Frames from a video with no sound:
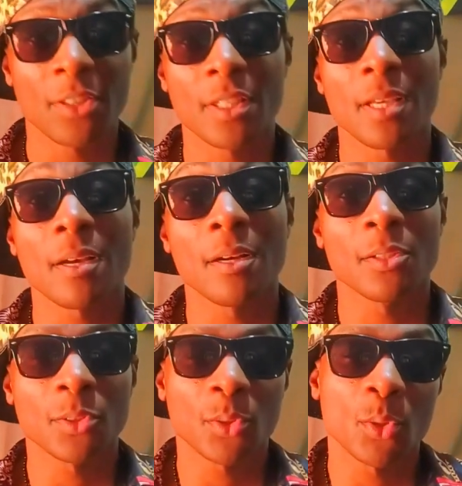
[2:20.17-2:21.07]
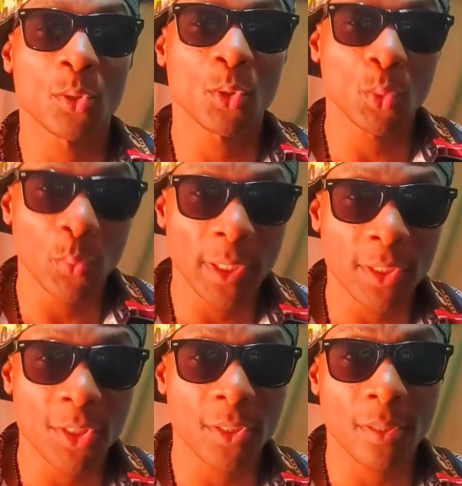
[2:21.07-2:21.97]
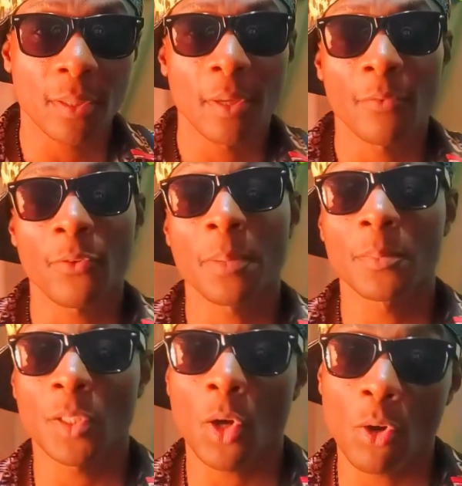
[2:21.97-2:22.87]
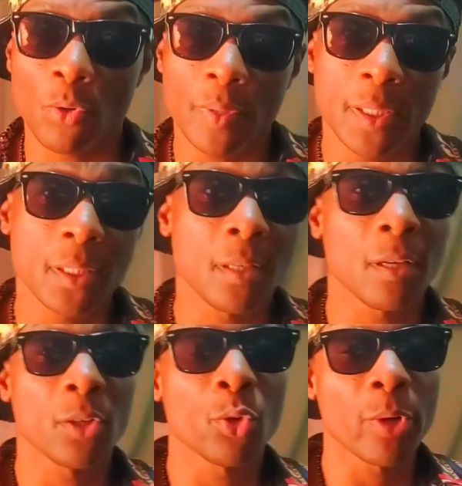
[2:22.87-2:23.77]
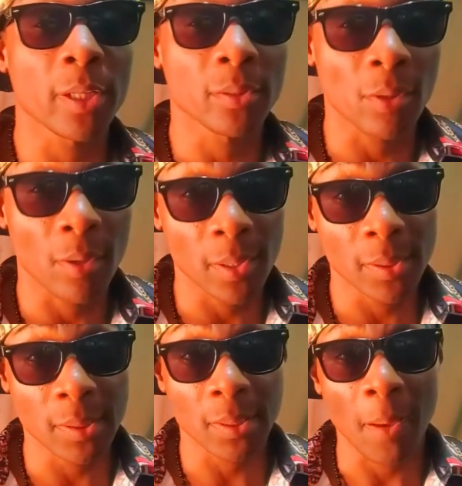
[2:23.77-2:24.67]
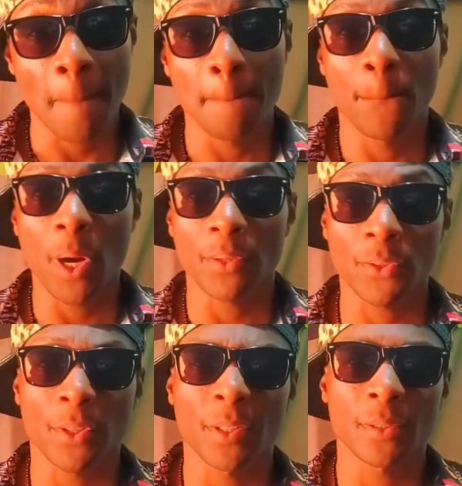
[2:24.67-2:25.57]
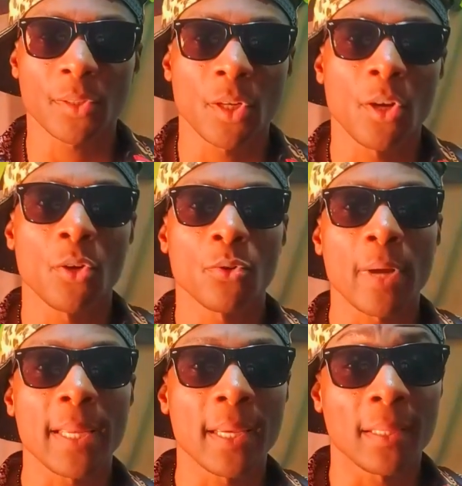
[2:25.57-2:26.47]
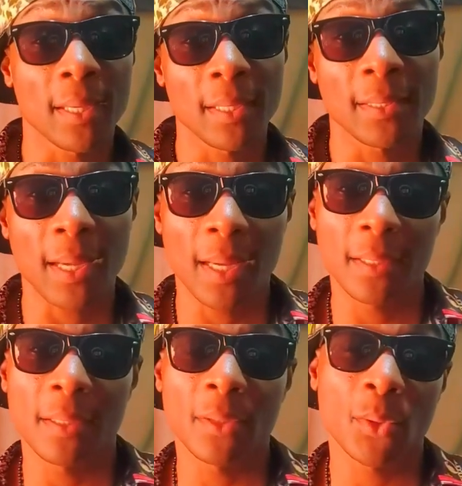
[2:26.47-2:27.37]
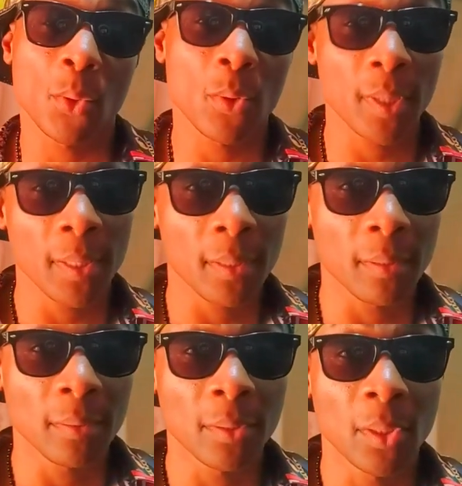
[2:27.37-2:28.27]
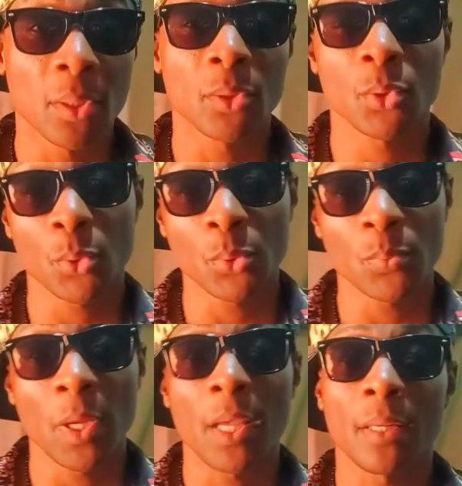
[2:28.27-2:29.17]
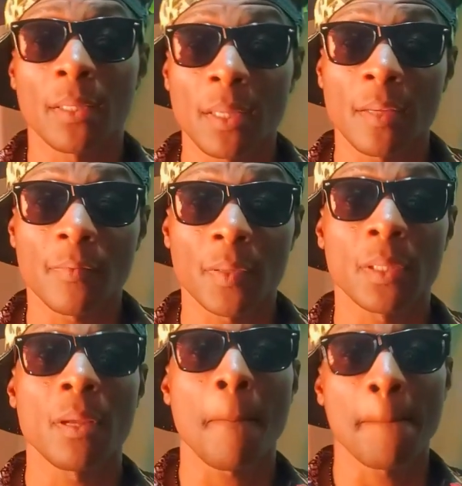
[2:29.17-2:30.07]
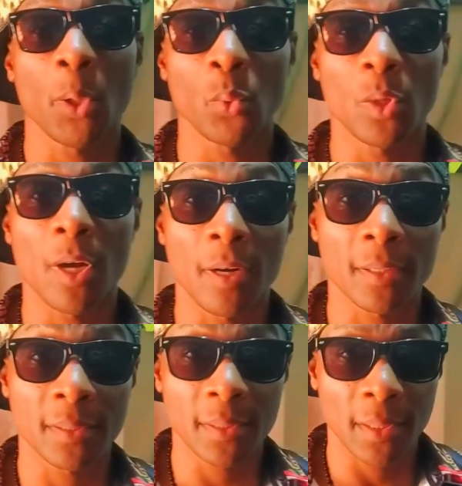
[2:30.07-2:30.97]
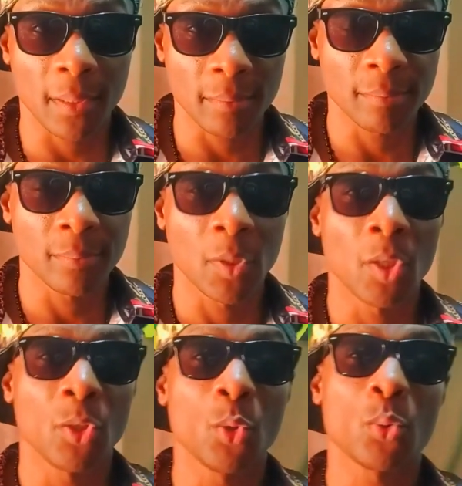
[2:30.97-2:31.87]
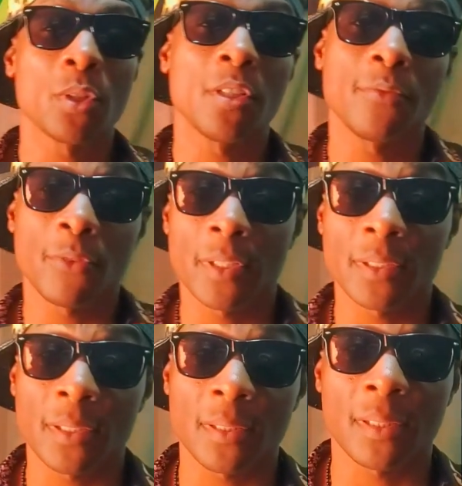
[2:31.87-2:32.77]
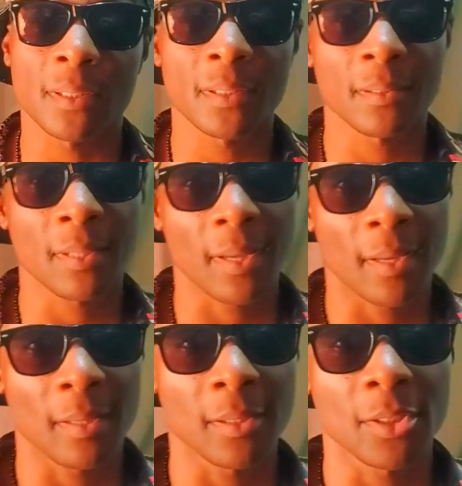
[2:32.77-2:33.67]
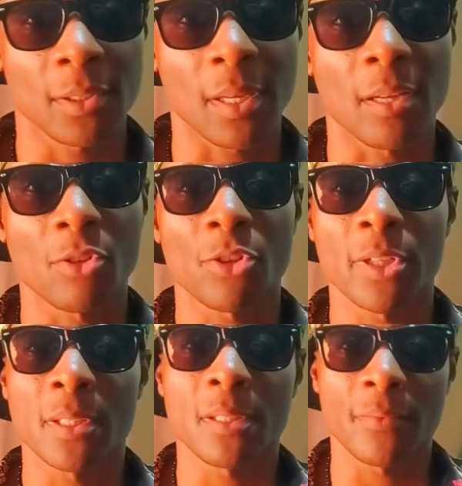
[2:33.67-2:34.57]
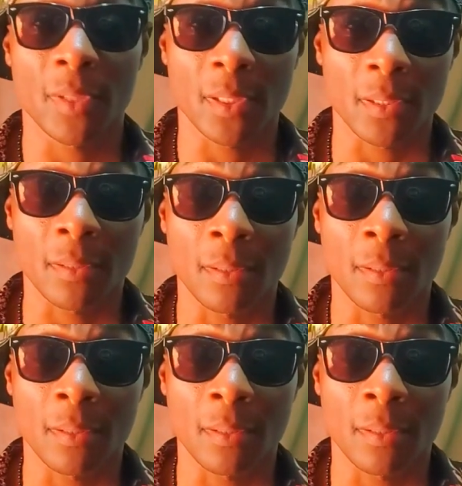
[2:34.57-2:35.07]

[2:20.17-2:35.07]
they also switched from the original directors, brothers Ryan and Andy Hill, to David Blue Garcia due to differences in styles and creativity.